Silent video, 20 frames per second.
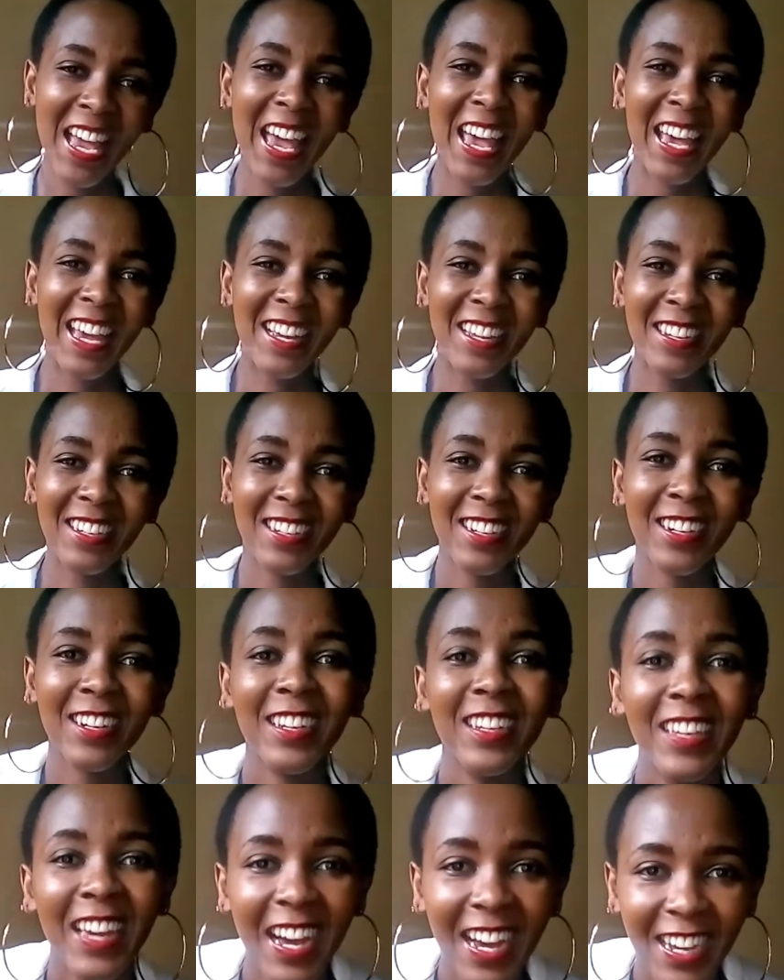And
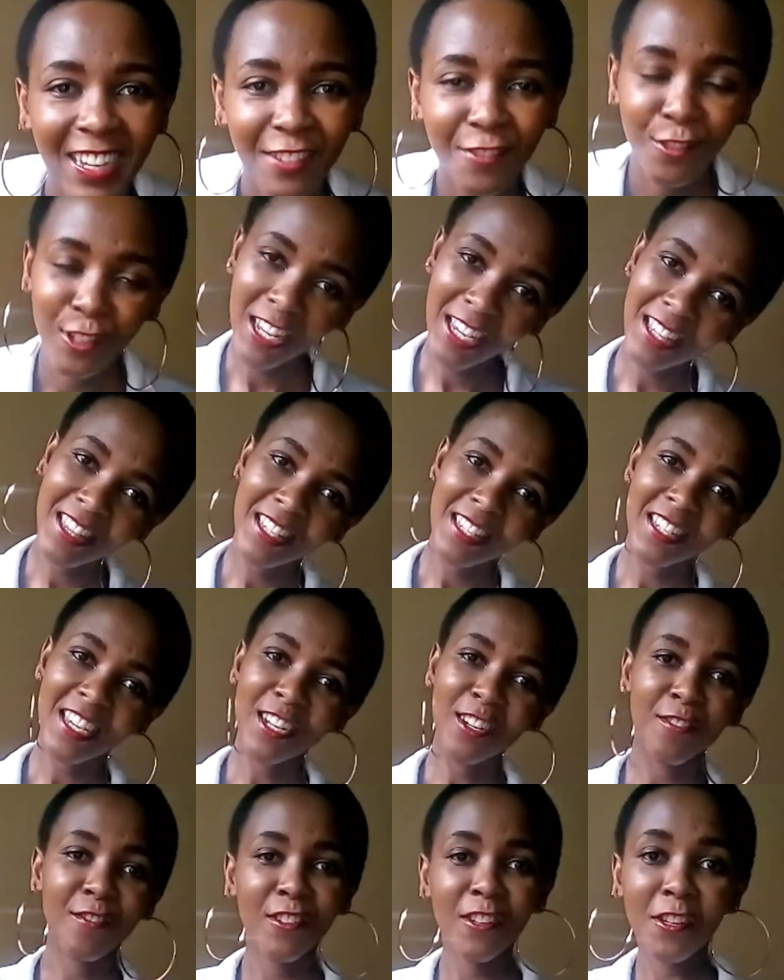yeah, if you like this
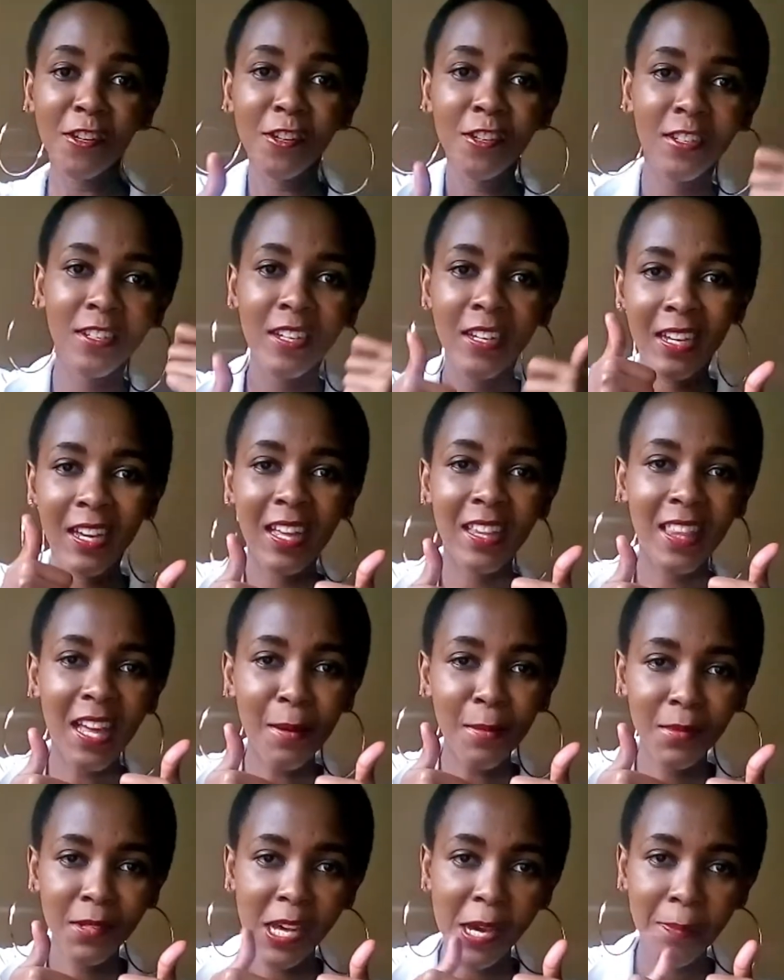kind of videos,
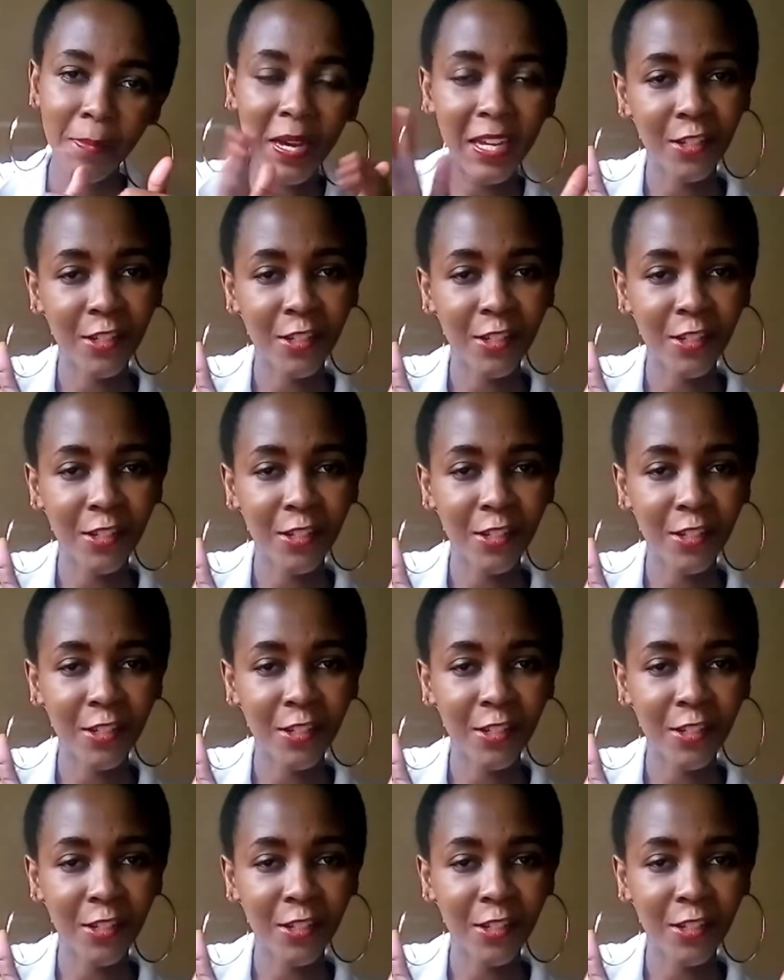thumbs up.